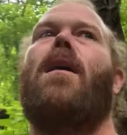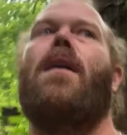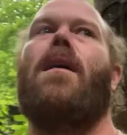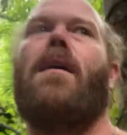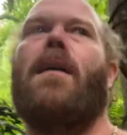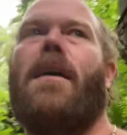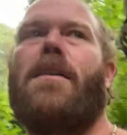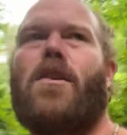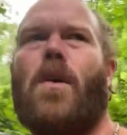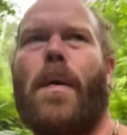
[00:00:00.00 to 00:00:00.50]

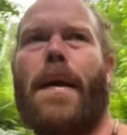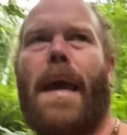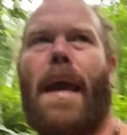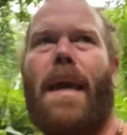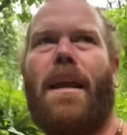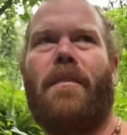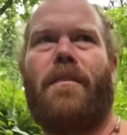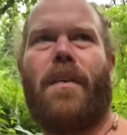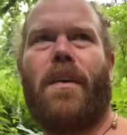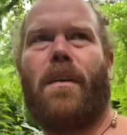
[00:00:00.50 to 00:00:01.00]
it's
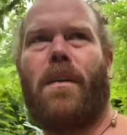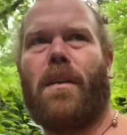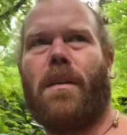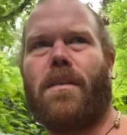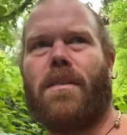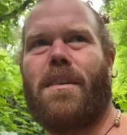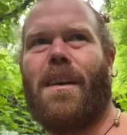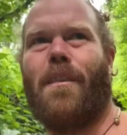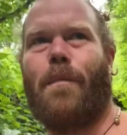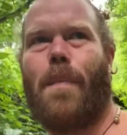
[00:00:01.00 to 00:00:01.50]
okay to feel a little
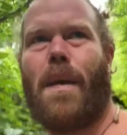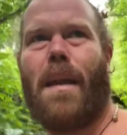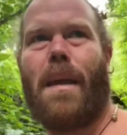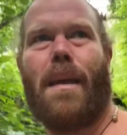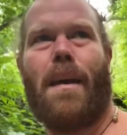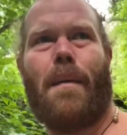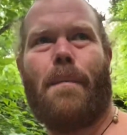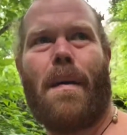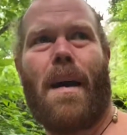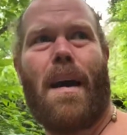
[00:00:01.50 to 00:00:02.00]

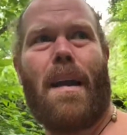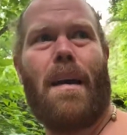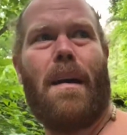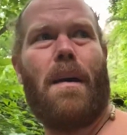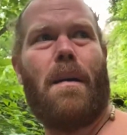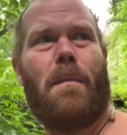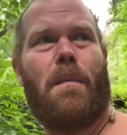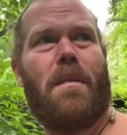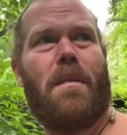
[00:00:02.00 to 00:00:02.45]
self-pity. I'm not a